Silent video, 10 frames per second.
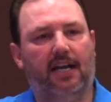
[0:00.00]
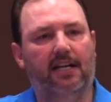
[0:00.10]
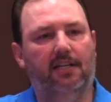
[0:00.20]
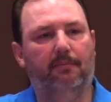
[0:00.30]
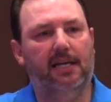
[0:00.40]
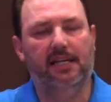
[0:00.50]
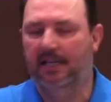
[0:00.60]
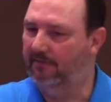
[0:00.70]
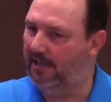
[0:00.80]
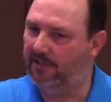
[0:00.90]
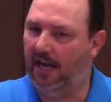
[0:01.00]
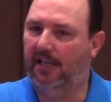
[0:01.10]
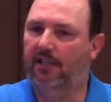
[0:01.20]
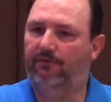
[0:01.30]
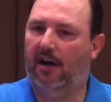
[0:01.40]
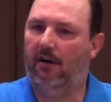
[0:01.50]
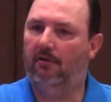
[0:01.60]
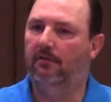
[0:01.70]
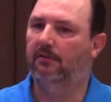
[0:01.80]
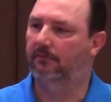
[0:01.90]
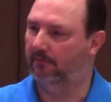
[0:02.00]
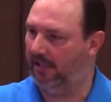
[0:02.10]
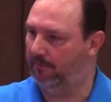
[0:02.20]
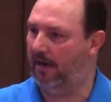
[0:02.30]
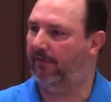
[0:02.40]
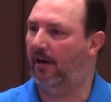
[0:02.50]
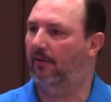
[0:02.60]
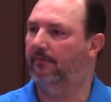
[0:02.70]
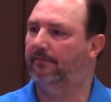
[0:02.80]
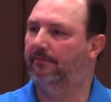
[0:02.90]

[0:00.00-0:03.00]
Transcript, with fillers: as I need to be. That's not his fault. That's my fault.